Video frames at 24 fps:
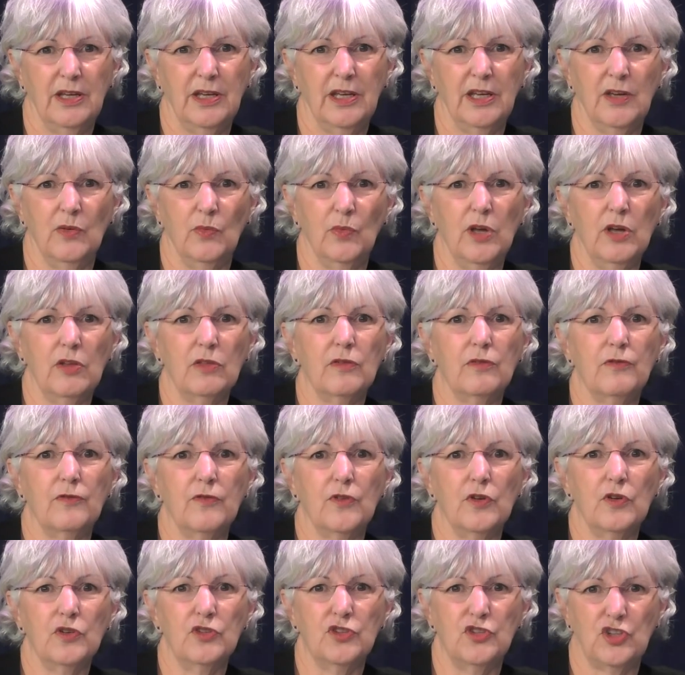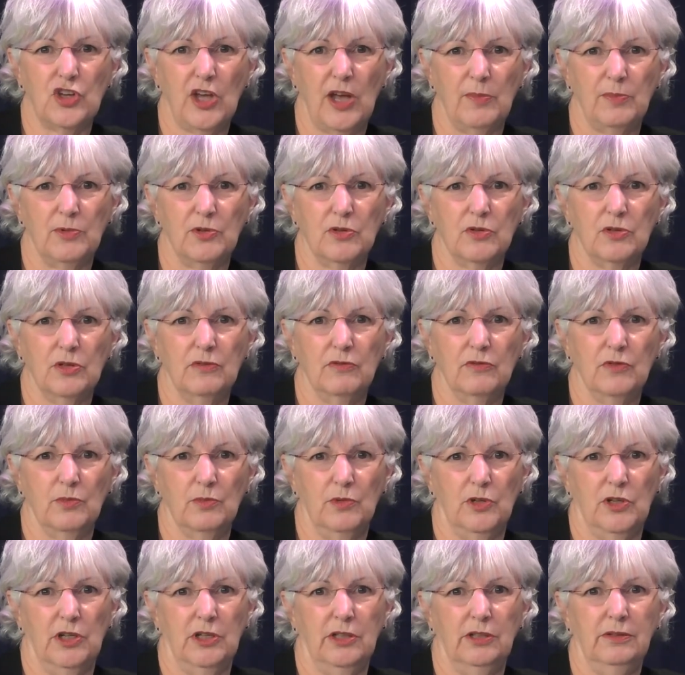and we are the first chapter in
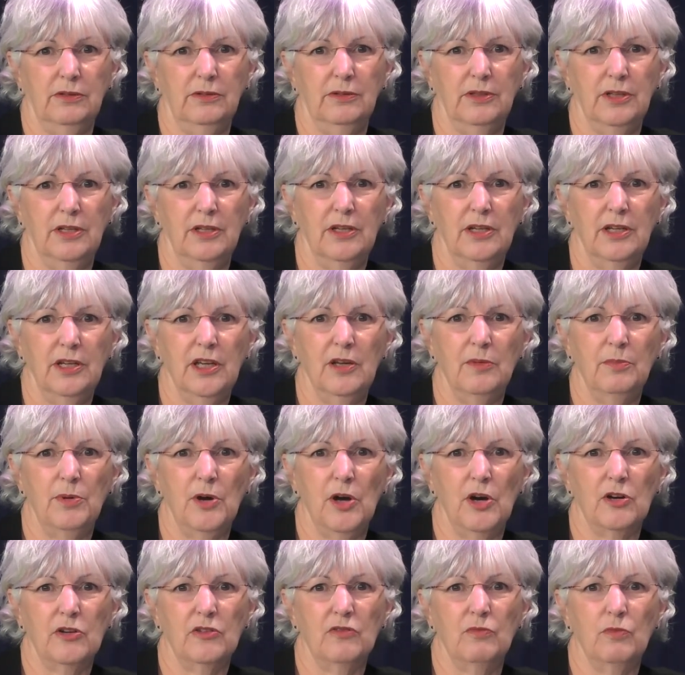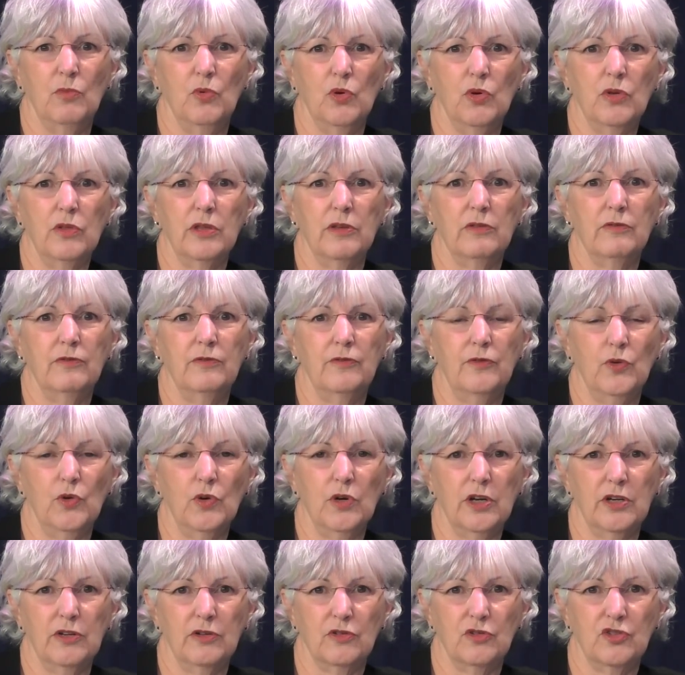Vermont and part of more than
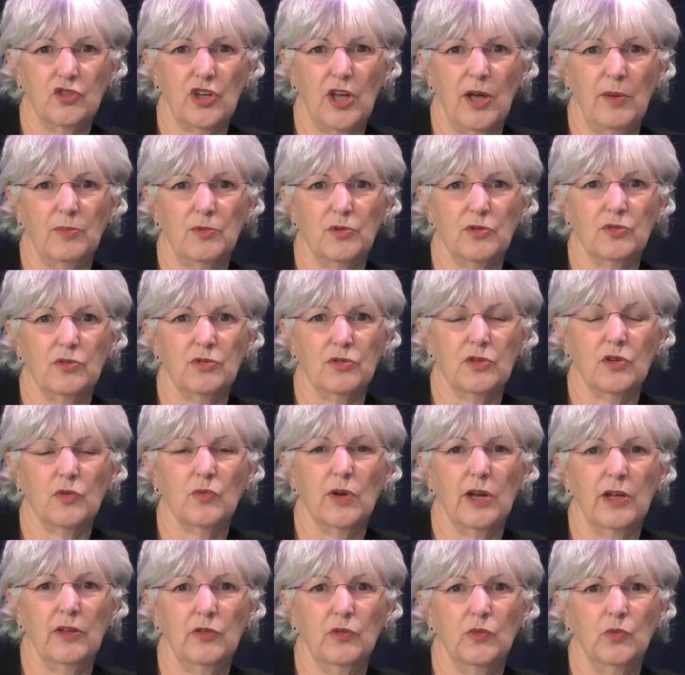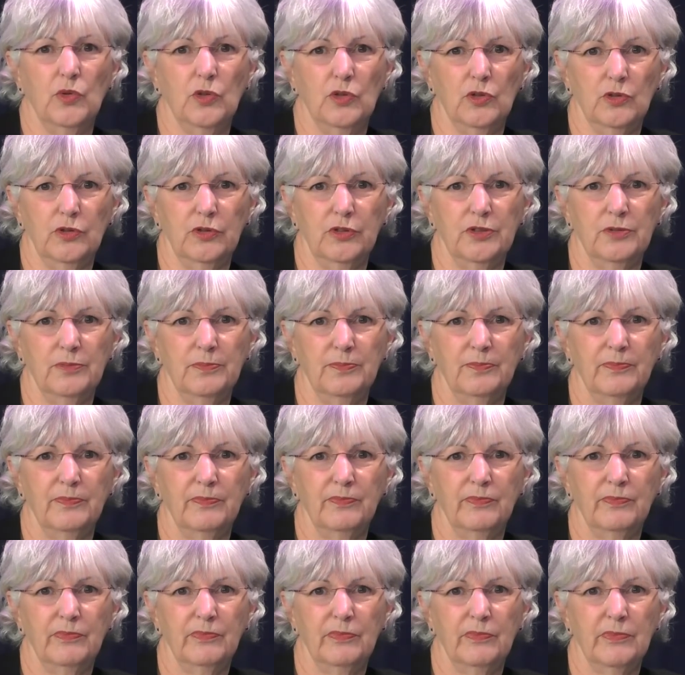400 chapters around the world.
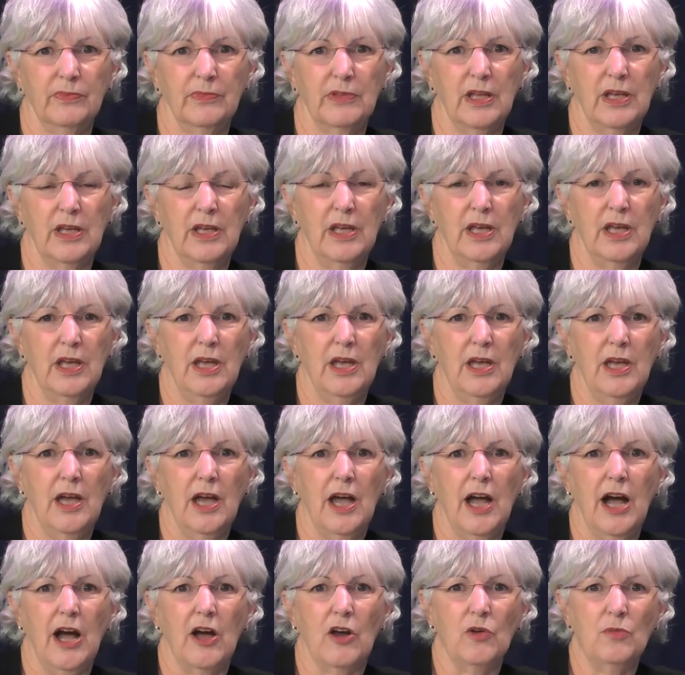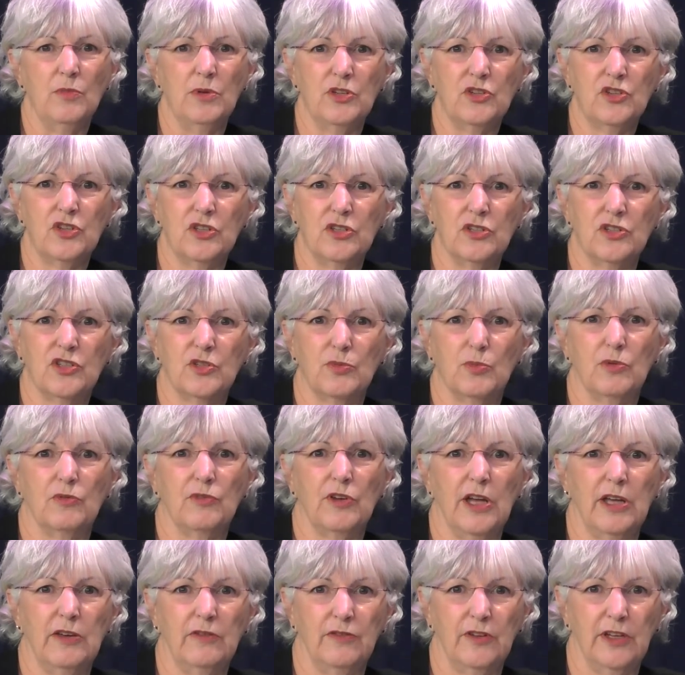Our mission is to
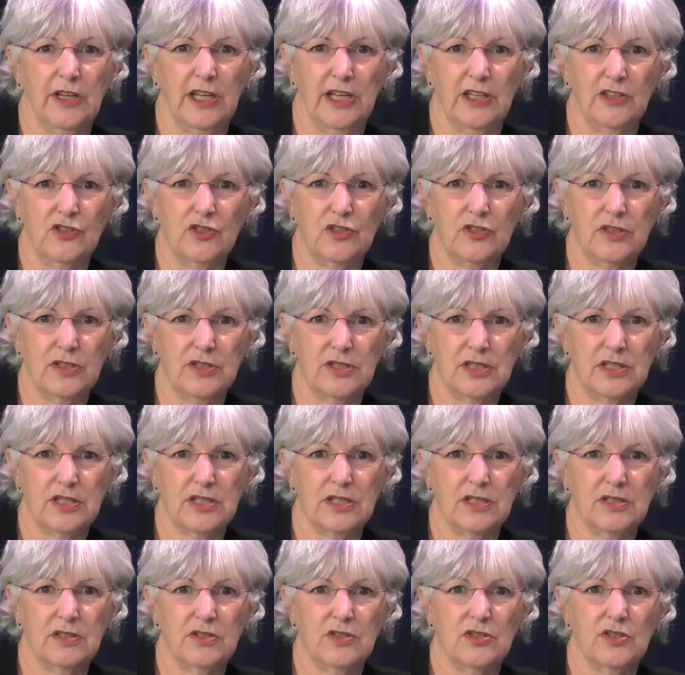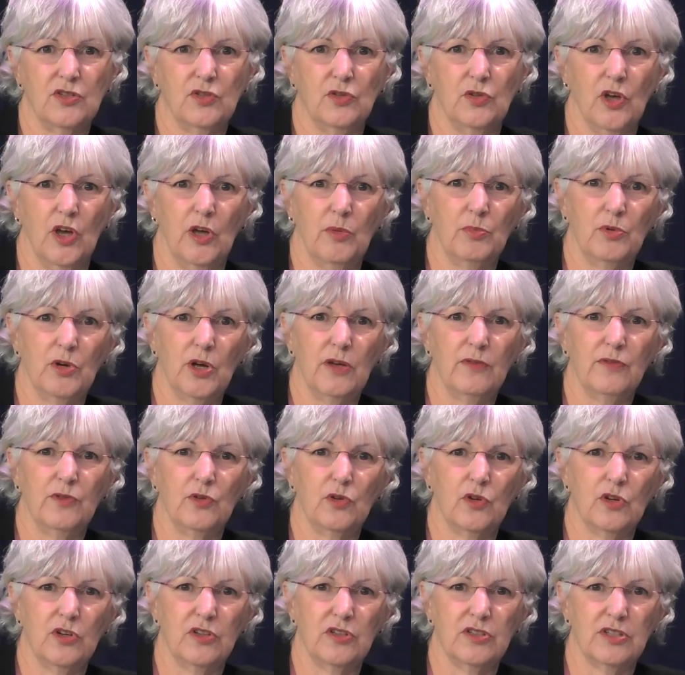provide financial assistance to nonprofit
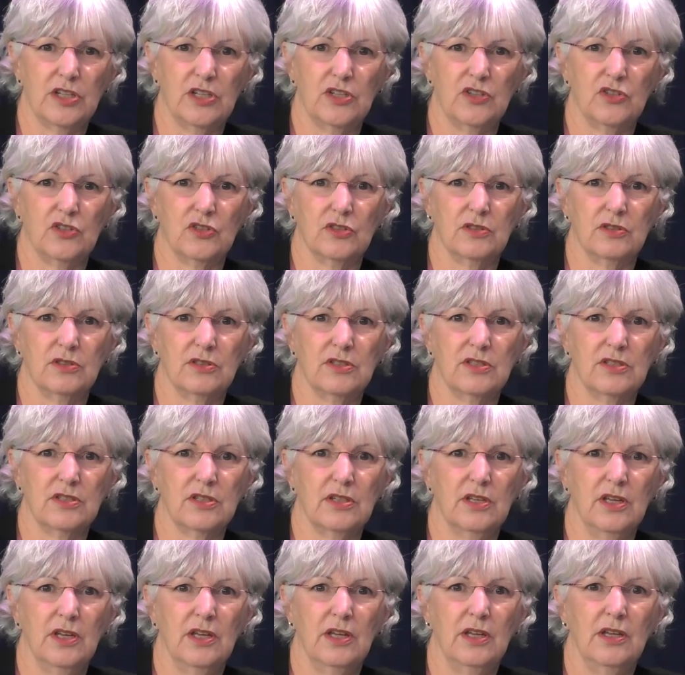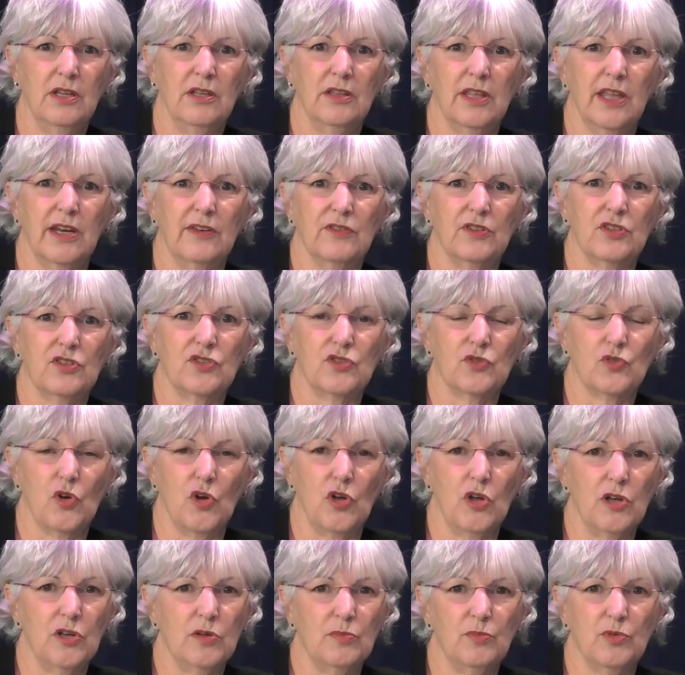organizations that have a
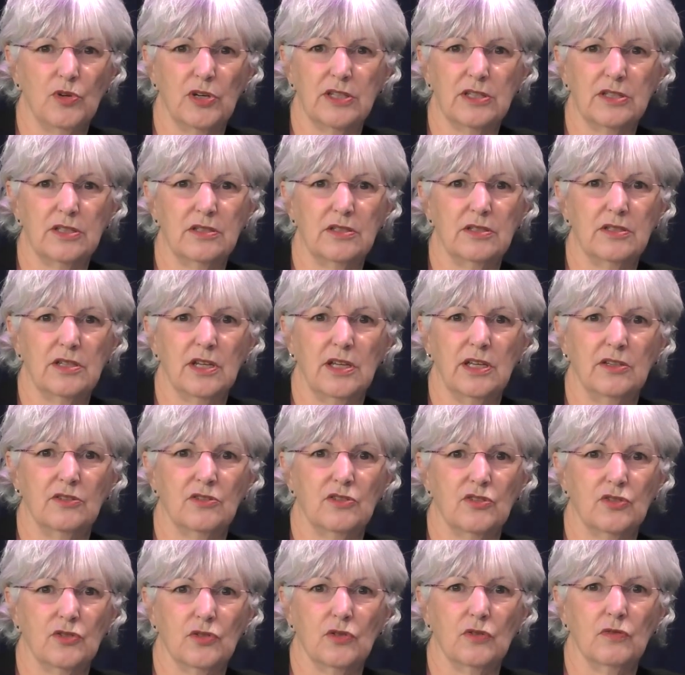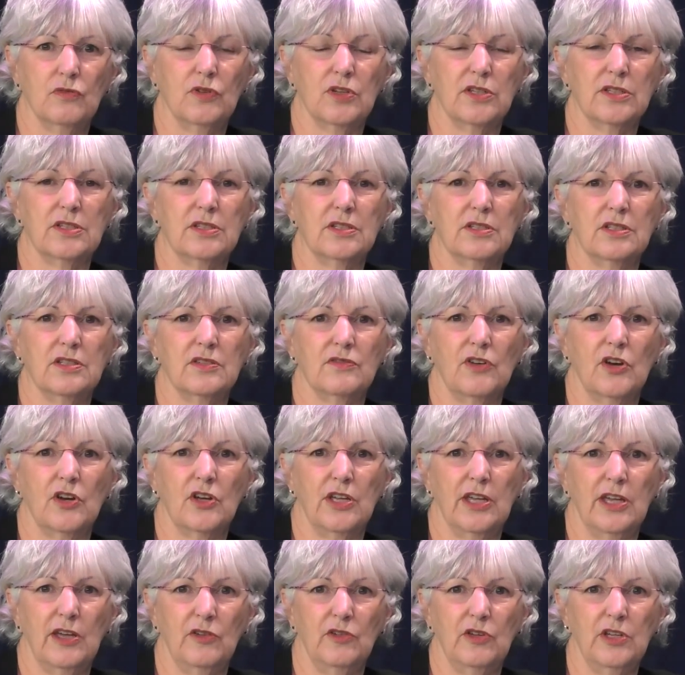strong presence and serve residents of our
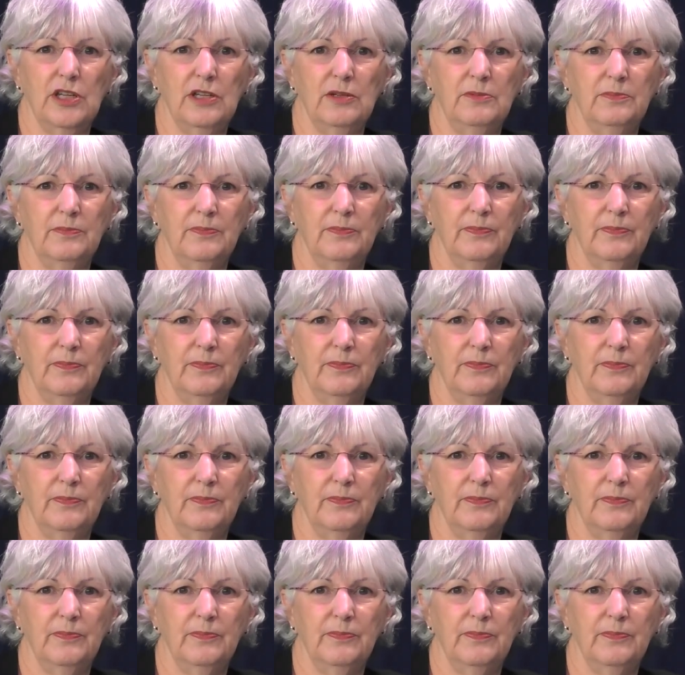county.